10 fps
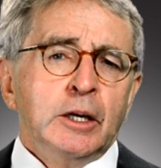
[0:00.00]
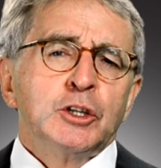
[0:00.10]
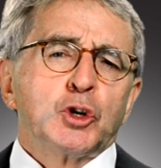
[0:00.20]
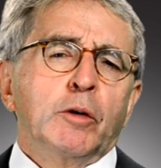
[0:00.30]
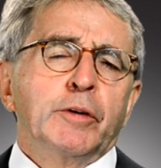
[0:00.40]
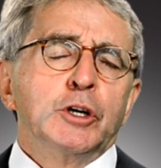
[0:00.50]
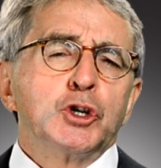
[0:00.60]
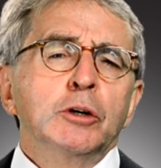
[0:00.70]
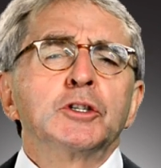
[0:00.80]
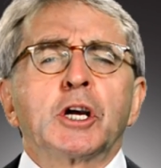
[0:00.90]
So if an
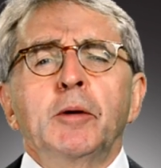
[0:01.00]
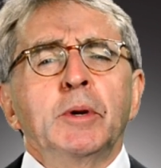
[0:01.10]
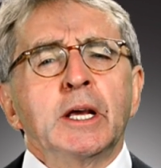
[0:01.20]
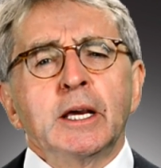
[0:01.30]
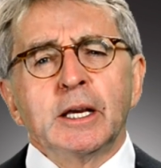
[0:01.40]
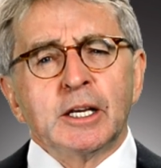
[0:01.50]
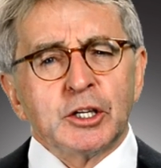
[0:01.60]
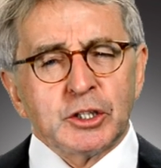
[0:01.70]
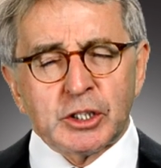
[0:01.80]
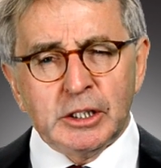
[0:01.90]
insurance company
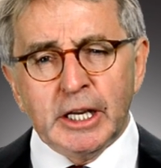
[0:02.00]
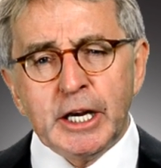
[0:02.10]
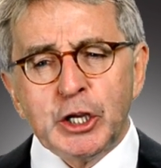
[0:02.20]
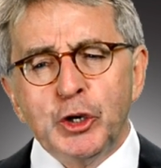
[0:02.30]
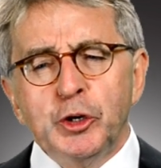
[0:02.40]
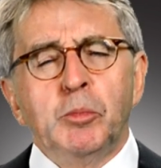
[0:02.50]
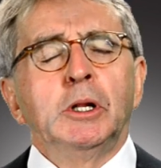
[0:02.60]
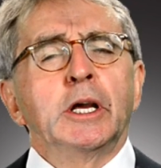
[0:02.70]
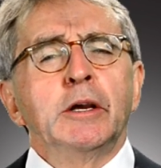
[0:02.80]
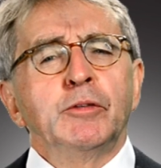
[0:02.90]
is leading you to
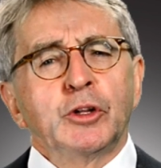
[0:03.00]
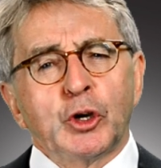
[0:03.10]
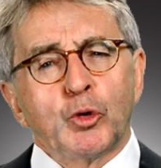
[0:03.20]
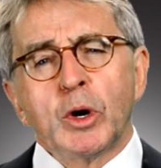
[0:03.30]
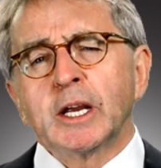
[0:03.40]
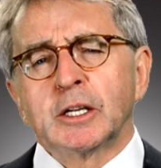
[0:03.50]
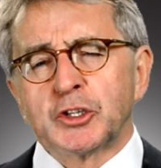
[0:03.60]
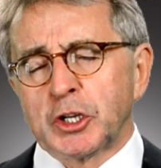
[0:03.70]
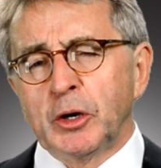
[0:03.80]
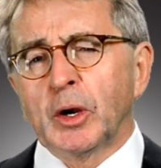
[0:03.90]
believe that they're
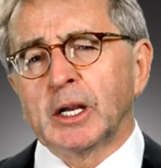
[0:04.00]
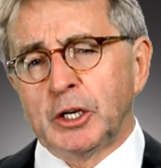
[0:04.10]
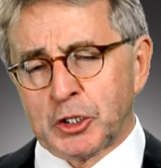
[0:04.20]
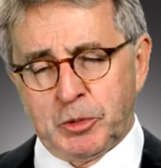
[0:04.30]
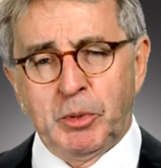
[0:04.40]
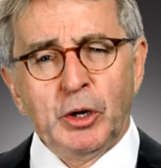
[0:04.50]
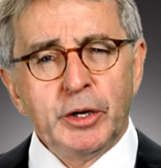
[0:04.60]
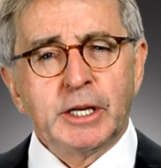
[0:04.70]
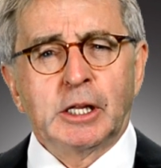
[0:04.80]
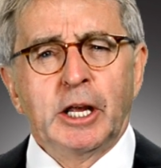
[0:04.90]
reconsidering a
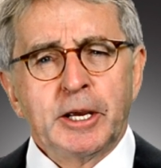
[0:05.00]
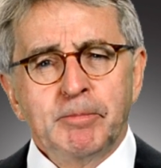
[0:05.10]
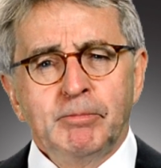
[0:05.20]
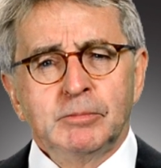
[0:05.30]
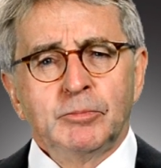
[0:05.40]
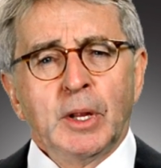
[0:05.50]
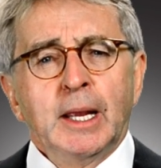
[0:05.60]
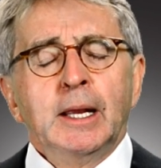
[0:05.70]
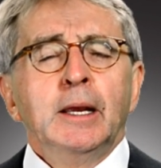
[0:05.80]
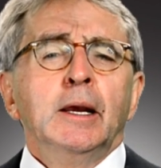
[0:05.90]
disability claim
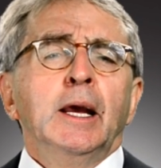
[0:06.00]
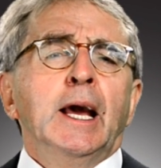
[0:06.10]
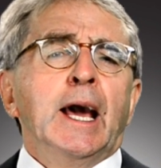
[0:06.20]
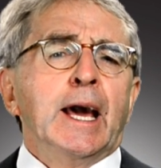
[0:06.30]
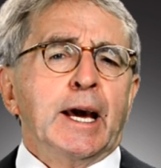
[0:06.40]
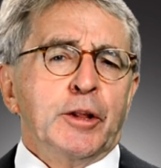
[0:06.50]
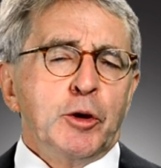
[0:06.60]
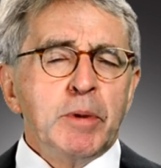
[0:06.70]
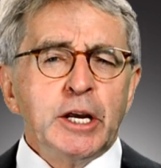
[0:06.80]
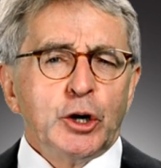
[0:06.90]
and the
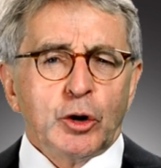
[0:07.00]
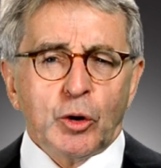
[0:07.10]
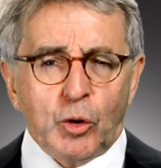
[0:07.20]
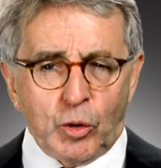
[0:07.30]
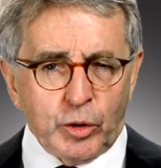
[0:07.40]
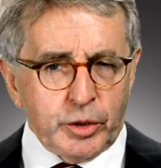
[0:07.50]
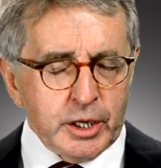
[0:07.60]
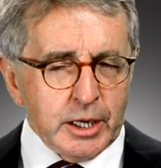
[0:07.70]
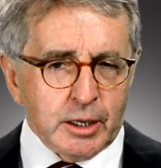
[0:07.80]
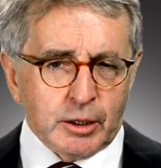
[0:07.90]
meter or
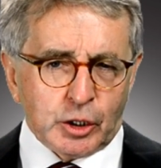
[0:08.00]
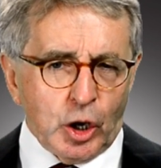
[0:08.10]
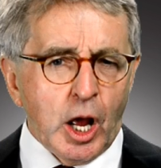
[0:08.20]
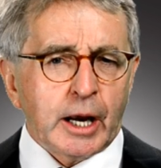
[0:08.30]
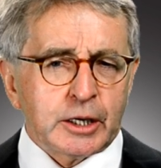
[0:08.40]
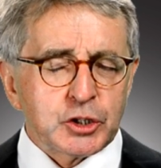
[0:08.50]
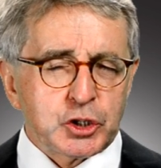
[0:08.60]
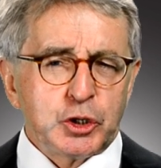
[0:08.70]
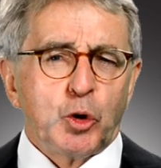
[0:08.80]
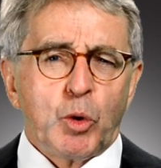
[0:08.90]
the clock is
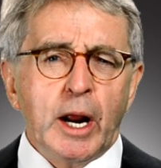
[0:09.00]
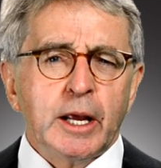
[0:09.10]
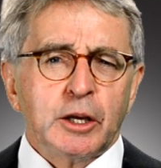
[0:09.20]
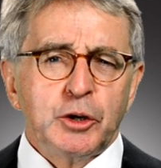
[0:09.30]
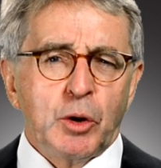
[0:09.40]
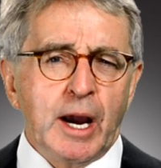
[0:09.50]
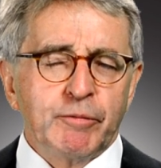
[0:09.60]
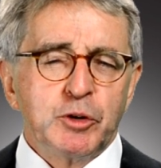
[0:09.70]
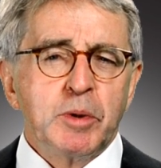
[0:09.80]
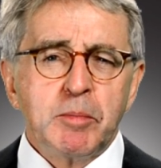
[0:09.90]
still running, you have
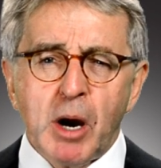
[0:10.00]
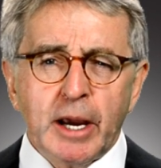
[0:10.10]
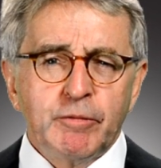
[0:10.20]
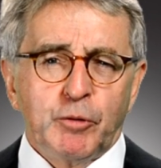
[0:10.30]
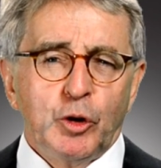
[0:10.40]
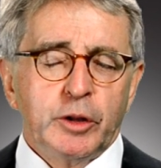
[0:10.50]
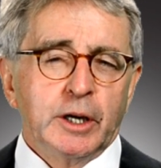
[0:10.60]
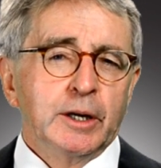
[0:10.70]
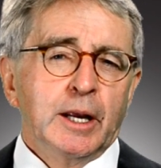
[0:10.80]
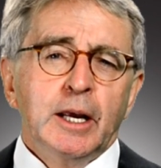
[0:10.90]
to be mindful
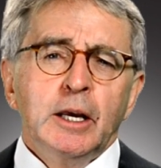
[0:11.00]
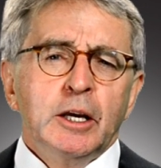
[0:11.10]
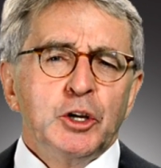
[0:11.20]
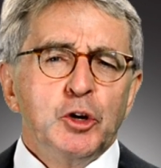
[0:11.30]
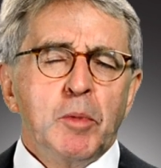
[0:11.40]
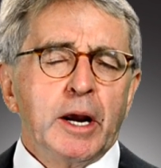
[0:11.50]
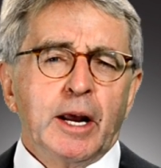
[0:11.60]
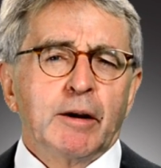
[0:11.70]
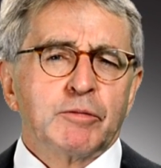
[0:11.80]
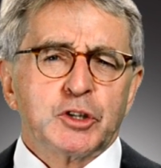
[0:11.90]
that you might
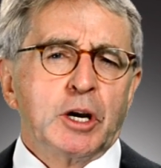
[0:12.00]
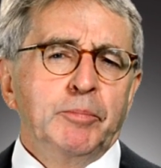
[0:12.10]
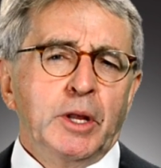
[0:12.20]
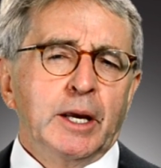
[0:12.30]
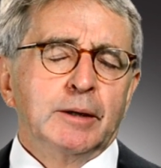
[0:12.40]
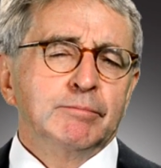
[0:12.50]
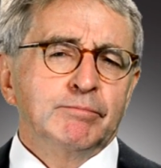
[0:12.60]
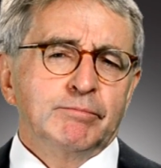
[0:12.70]
have something